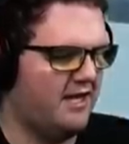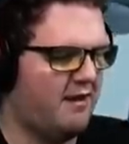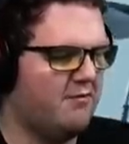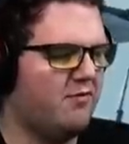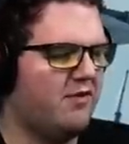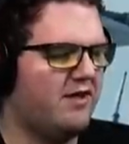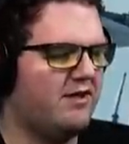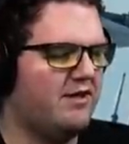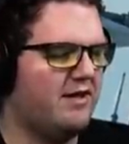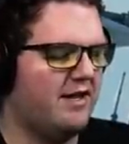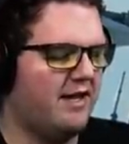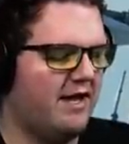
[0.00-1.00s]
I'm pretty good
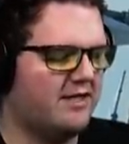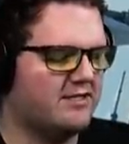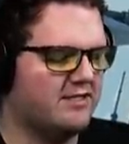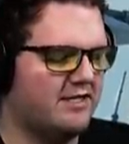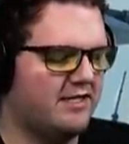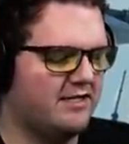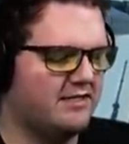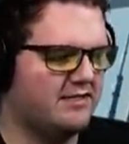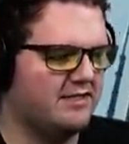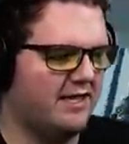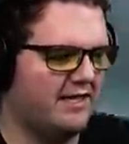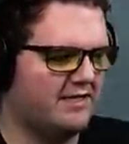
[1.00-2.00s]
at actually
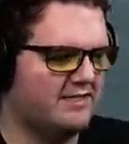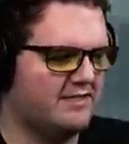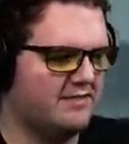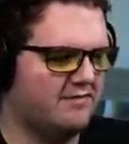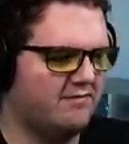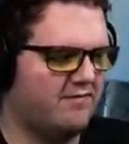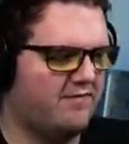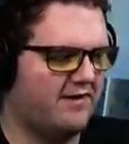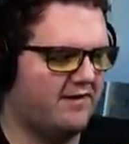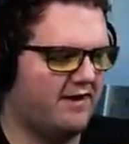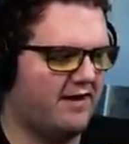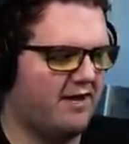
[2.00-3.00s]
like
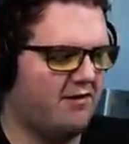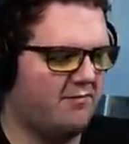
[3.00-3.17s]
figuring out